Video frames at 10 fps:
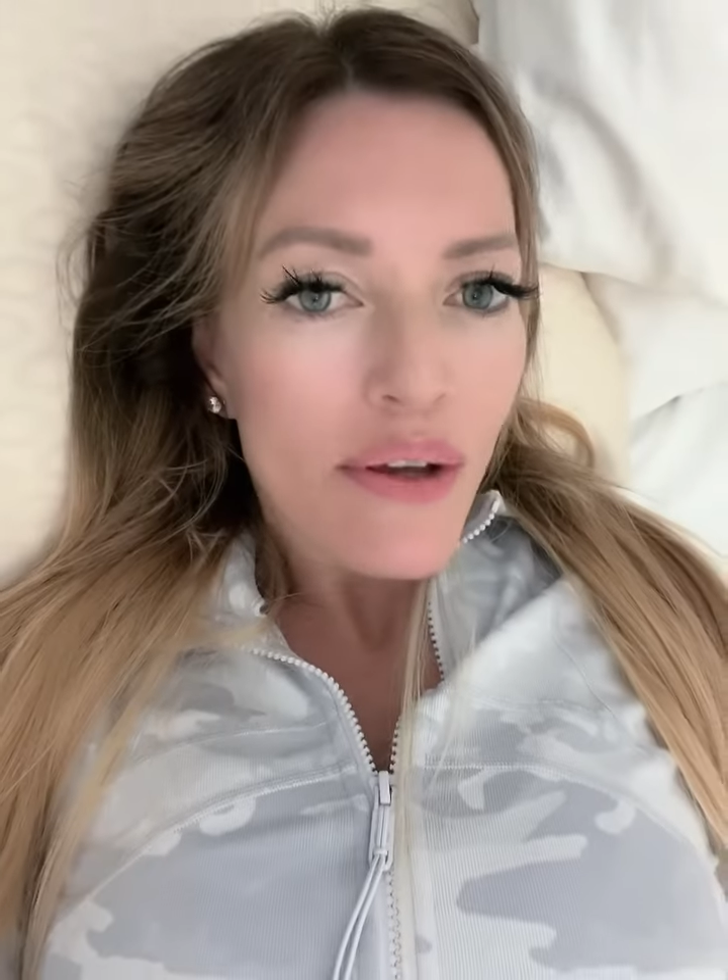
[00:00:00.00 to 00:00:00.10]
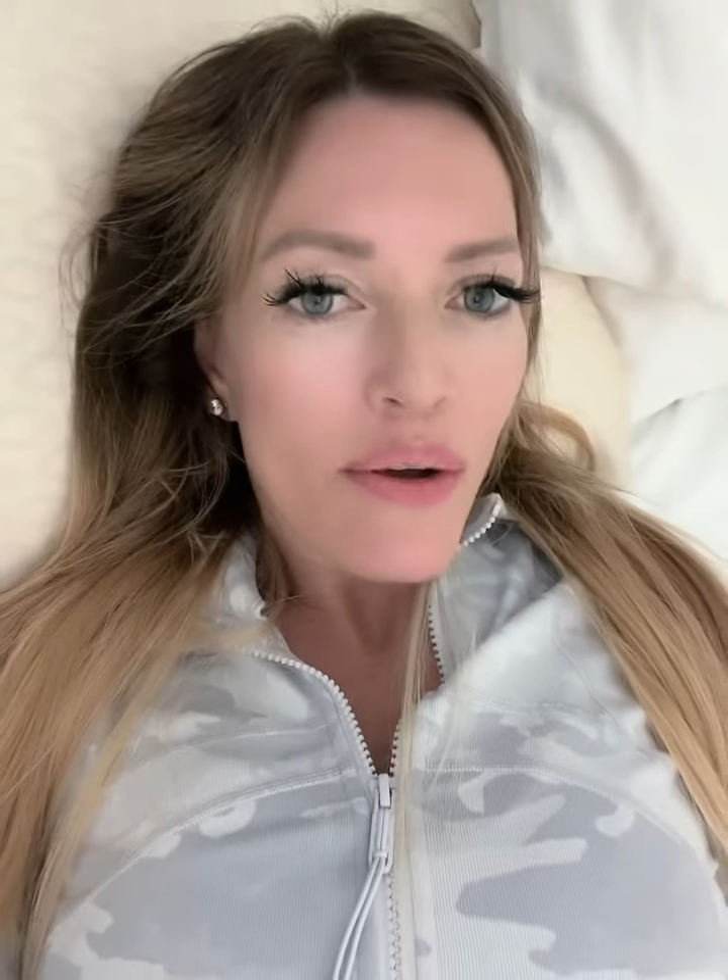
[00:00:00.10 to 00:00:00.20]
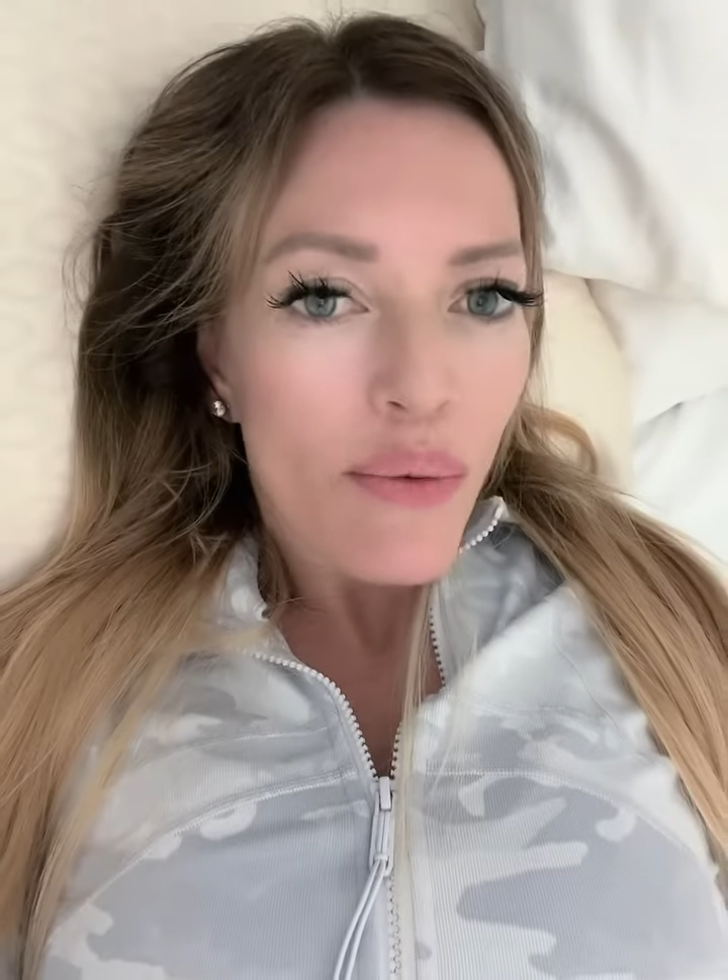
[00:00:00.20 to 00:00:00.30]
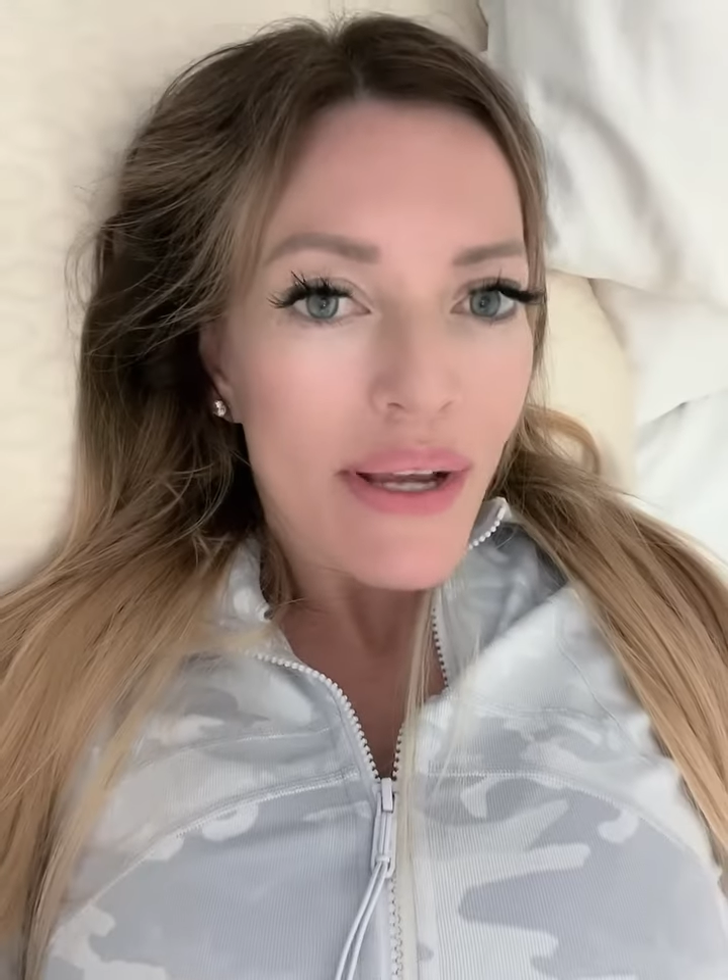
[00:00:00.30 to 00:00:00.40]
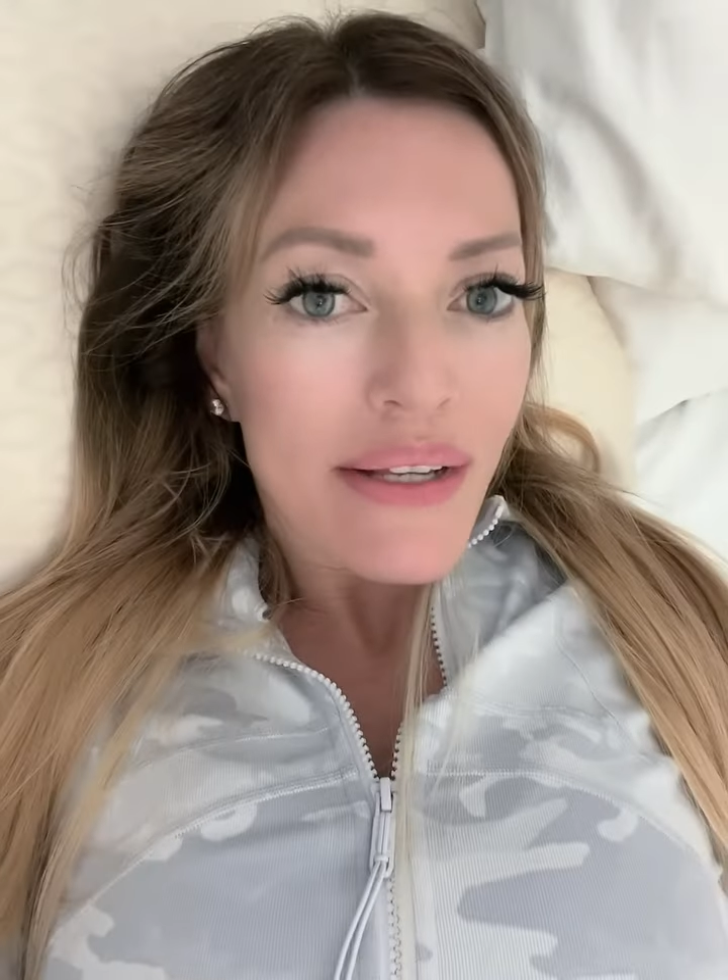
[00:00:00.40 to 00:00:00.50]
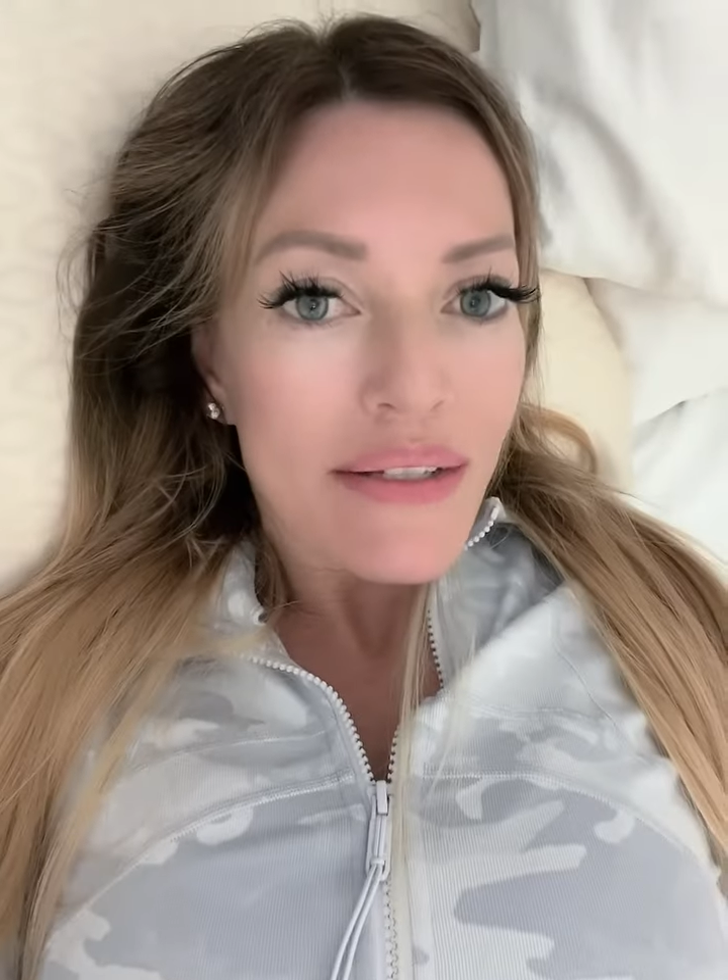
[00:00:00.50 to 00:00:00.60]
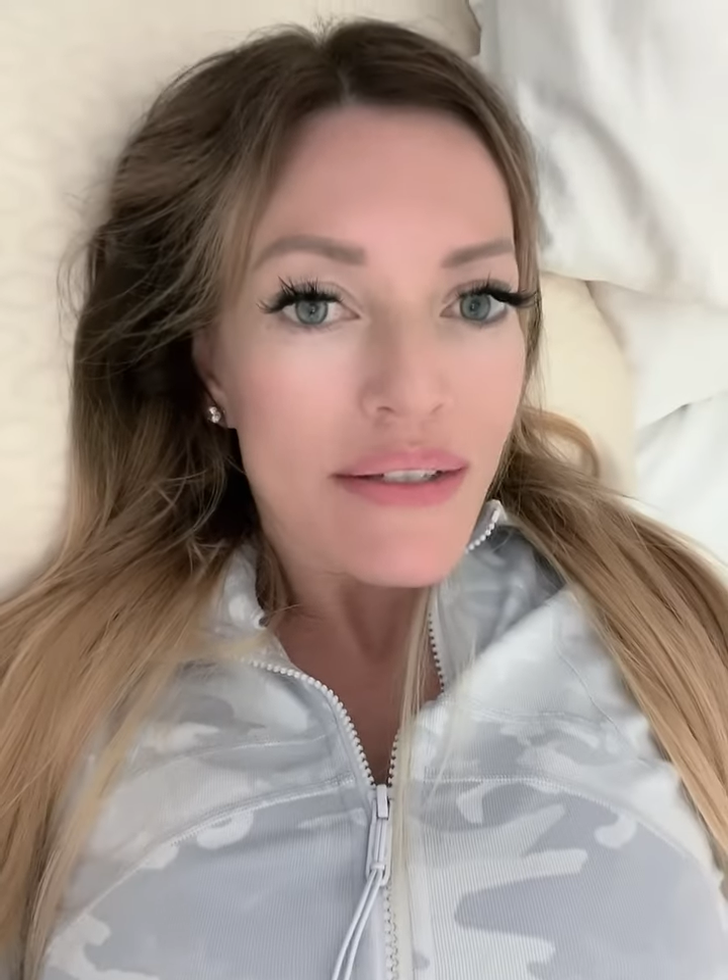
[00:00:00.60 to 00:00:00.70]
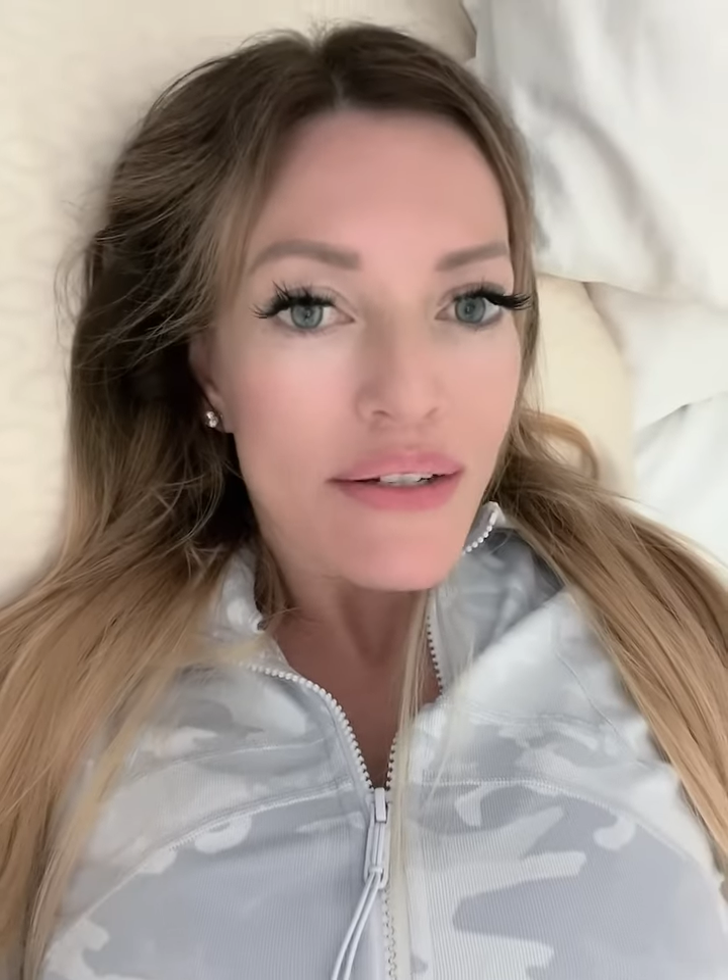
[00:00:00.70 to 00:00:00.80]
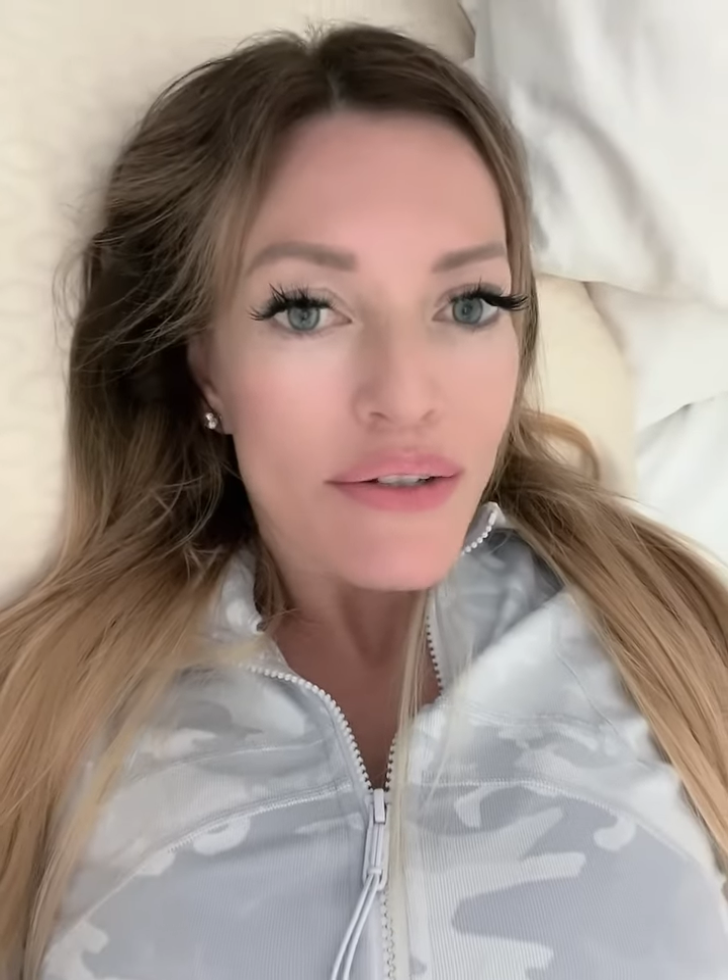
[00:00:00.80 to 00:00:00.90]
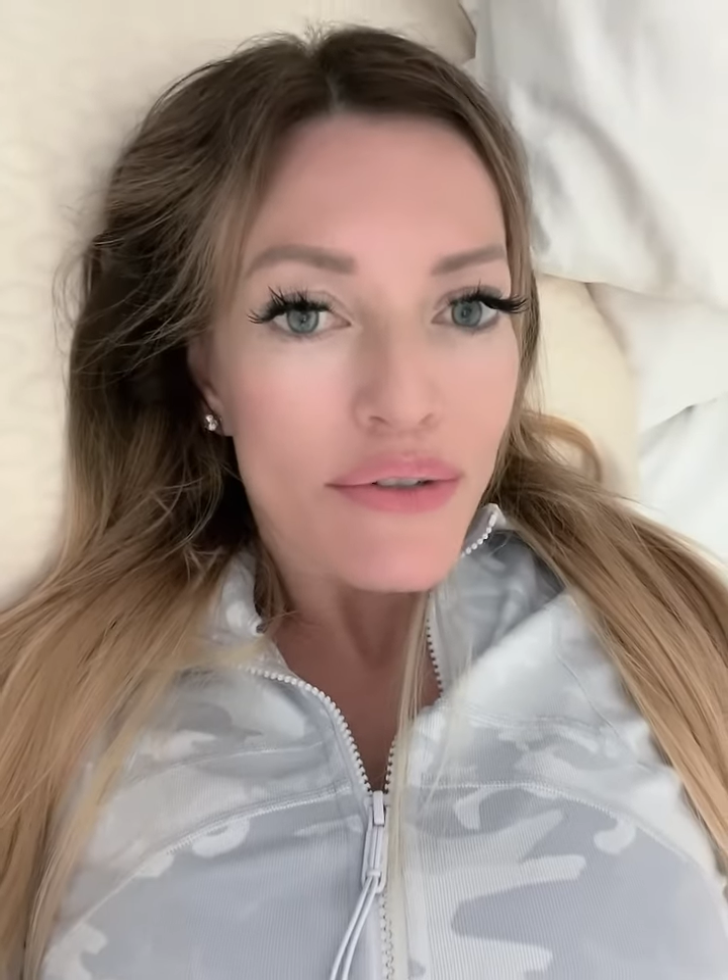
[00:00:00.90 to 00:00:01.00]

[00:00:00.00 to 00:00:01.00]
quickest